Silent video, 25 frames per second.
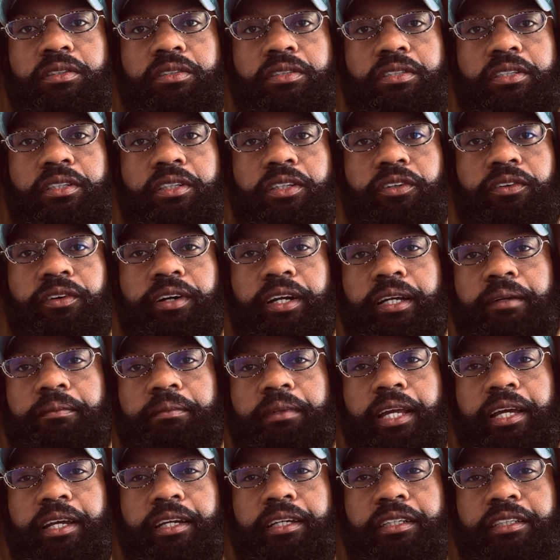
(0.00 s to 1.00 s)
So the
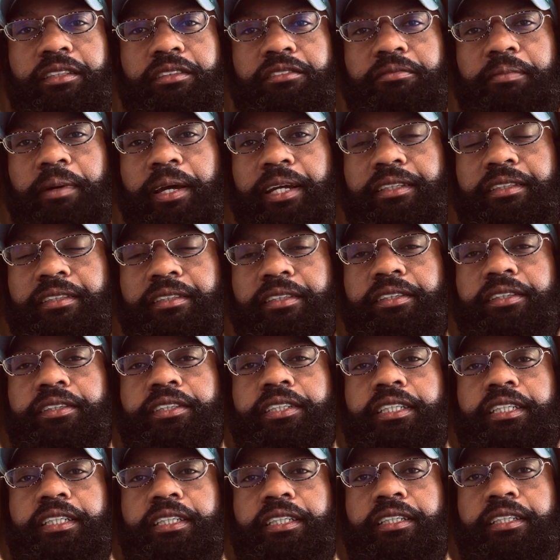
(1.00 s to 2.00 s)
gram-negative
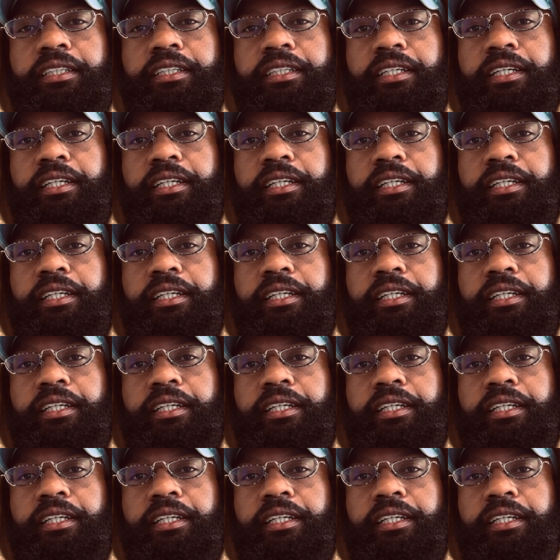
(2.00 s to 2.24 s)
bacteria